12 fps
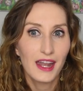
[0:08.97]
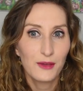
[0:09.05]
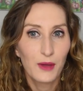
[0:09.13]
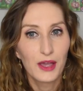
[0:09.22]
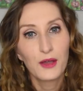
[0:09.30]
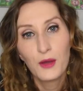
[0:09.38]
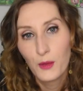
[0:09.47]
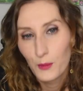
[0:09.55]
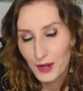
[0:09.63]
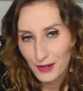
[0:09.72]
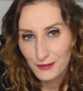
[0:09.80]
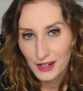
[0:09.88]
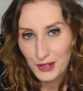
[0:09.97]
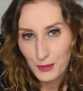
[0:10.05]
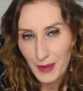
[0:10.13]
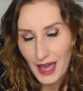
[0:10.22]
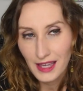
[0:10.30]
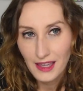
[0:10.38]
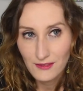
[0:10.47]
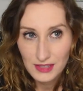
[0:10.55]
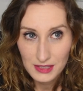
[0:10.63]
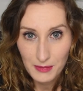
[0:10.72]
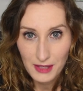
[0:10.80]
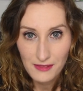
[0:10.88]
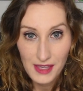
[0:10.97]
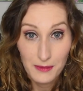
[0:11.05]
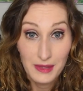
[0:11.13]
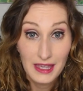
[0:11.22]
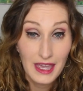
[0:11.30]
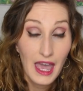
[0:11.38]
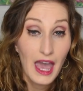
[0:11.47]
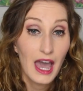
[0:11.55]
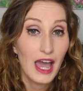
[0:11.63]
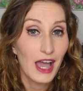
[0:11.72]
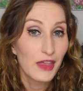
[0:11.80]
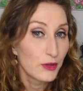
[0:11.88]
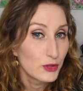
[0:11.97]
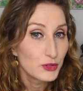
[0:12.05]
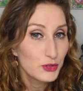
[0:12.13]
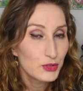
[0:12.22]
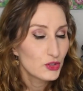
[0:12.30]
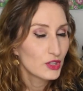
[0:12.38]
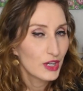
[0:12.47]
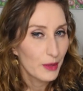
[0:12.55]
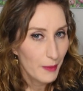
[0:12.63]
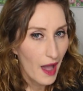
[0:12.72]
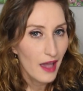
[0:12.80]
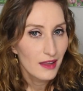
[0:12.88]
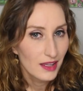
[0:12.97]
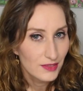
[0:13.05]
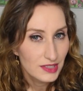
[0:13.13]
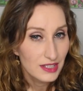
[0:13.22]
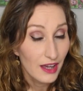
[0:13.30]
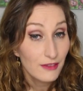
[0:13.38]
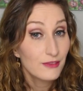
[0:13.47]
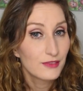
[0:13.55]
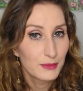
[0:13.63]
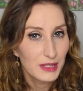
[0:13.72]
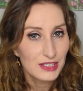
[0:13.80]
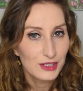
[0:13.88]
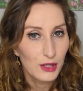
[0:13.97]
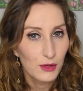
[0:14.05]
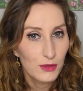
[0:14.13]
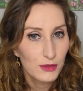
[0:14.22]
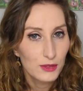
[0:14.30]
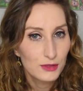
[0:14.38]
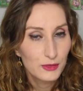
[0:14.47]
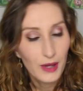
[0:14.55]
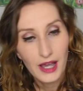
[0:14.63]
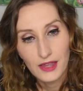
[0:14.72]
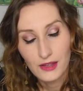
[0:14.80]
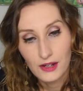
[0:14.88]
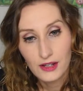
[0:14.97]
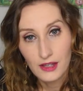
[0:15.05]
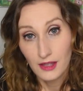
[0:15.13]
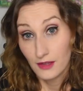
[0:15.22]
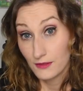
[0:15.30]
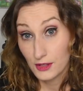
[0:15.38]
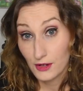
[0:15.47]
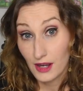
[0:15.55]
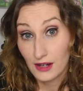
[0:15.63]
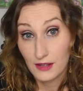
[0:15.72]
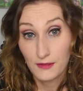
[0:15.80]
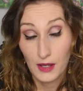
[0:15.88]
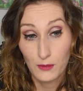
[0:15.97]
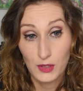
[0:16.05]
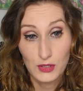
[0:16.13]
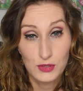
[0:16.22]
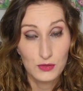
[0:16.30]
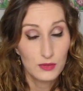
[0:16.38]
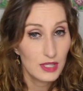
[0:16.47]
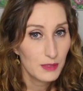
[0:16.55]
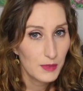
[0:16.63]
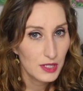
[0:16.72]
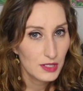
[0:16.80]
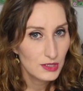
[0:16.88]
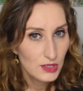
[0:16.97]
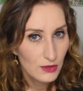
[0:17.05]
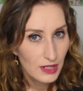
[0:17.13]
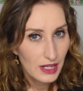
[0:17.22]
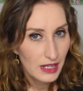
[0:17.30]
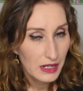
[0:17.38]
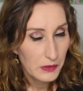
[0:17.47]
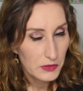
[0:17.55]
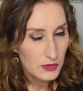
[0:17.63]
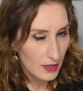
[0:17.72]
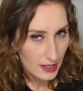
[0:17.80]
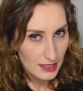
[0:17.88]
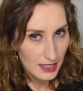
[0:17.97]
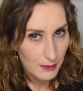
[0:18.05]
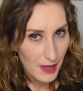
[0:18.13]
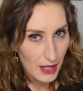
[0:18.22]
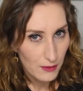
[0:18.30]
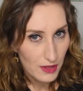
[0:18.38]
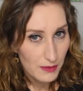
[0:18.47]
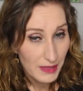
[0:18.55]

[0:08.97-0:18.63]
Anyway, whenever I go back and visit my family, there's usually a pile of stuff for me to go through to either figure out if I want to keep it, donate it, or try and take it back with